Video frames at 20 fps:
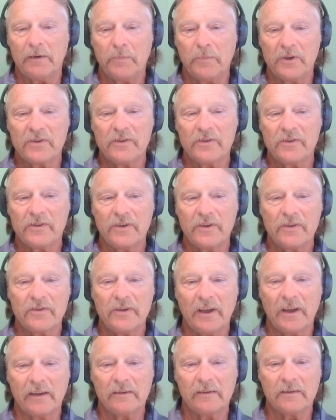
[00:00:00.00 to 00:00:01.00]
businesses
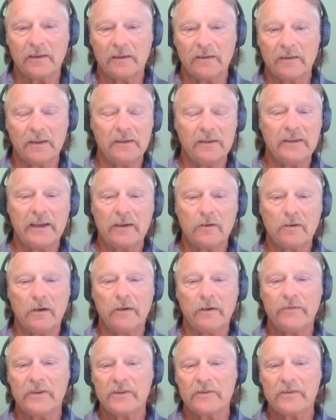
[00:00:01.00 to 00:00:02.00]
that didn't take
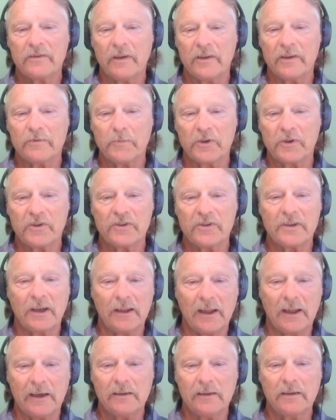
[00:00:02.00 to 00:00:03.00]
off as much as I
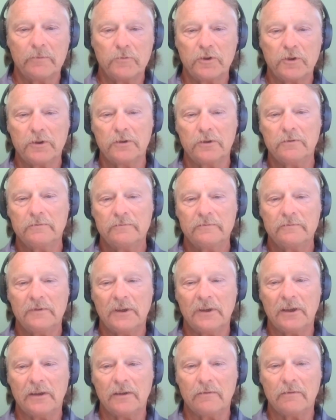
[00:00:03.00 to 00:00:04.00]
liked them to do.
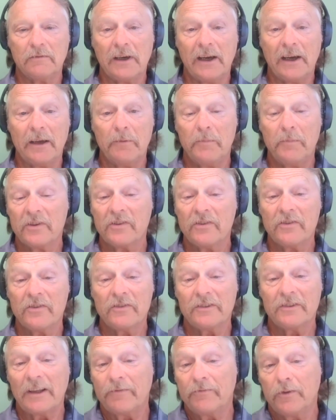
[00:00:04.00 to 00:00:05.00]
I had
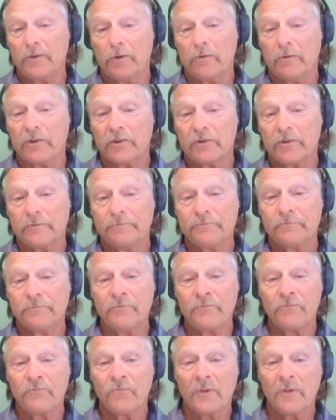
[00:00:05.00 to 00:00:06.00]
businesses that flourished.
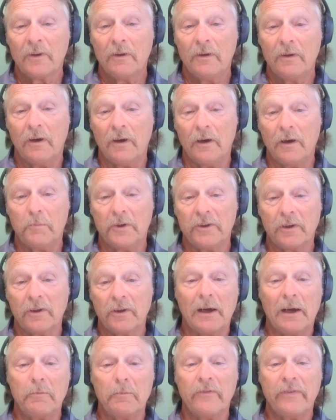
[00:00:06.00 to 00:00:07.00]
But the
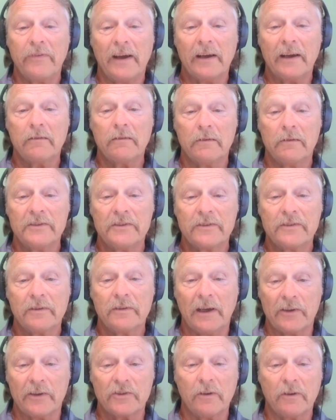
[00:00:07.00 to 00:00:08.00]
common factor is
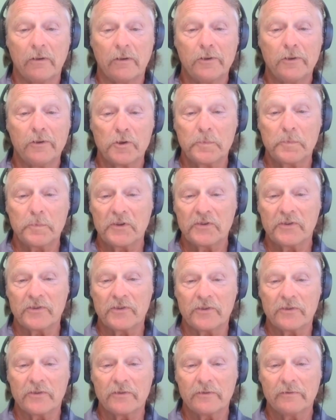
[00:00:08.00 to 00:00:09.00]
I started those
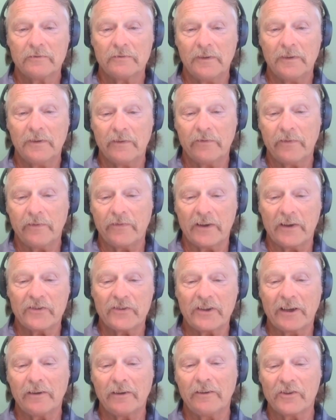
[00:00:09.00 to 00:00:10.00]
businesses. If I
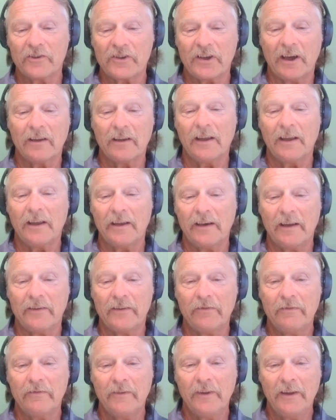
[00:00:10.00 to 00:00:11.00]
sat on the sideline
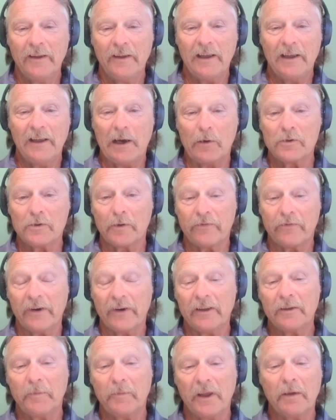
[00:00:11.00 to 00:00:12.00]
and I was
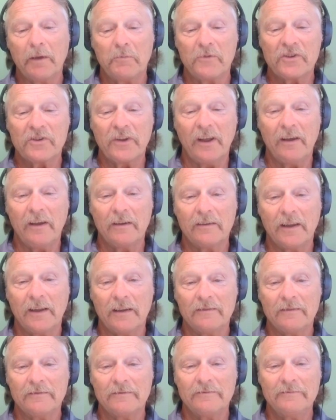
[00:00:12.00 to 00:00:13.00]
afraid to make a mistake,
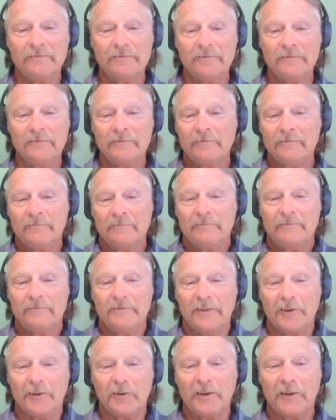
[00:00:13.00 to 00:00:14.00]
then
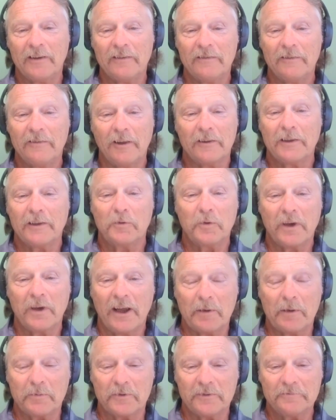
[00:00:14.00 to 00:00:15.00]
nothing would have
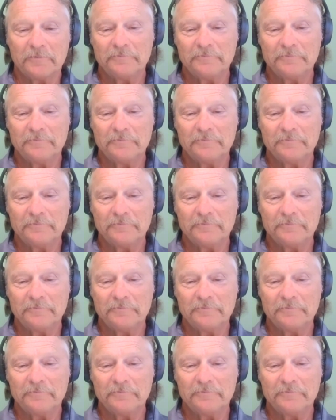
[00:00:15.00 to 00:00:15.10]
happened.